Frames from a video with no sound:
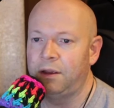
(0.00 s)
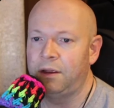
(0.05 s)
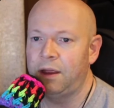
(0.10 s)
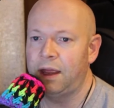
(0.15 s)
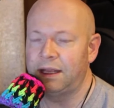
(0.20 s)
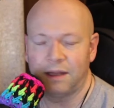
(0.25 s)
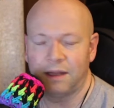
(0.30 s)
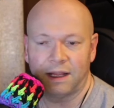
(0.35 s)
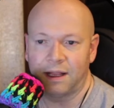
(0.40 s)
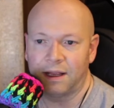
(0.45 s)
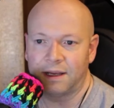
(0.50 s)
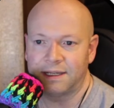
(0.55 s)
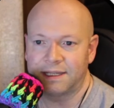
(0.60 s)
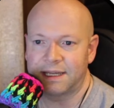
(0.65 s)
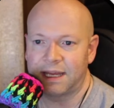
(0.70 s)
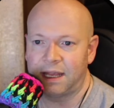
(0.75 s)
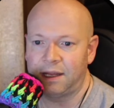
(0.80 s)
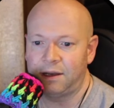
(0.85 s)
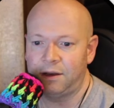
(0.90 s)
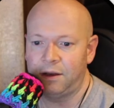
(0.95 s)
And like I
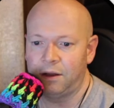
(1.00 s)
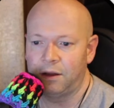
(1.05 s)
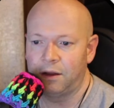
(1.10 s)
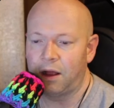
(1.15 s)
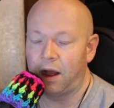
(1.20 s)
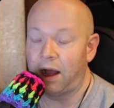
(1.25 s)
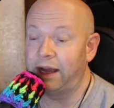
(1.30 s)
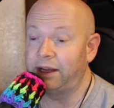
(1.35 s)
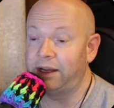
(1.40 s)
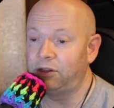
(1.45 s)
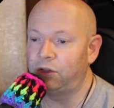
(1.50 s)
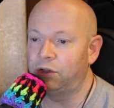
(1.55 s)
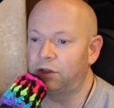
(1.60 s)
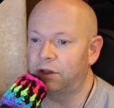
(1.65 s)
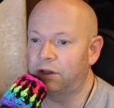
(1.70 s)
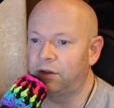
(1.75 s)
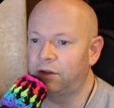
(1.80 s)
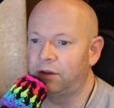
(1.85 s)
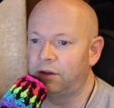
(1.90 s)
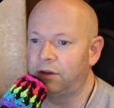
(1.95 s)
said, I
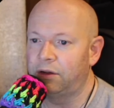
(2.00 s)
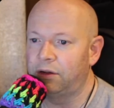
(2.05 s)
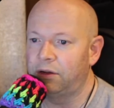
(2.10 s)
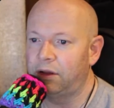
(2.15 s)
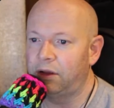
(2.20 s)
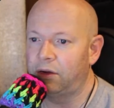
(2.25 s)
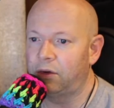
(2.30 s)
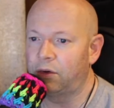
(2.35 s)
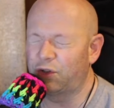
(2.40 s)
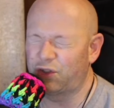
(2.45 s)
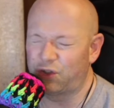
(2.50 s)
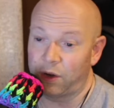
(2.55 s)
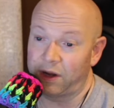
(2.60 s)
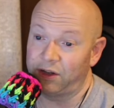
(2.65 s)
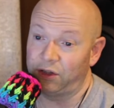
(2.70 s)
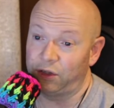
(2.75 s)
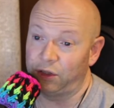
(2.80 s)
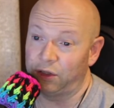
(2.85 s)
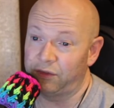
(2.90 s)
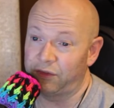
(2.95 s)
look or try
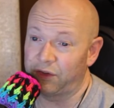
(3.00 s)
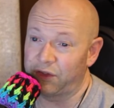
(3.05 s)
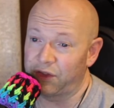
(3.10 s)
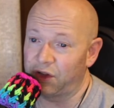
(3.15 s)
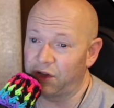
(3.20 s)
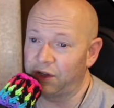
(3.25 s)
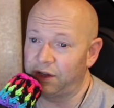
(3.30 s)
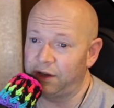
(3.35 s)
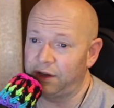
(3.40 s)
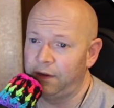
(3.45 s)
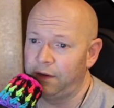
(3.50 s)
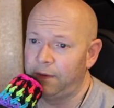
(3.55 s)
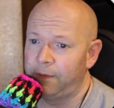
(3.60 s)
to look for the good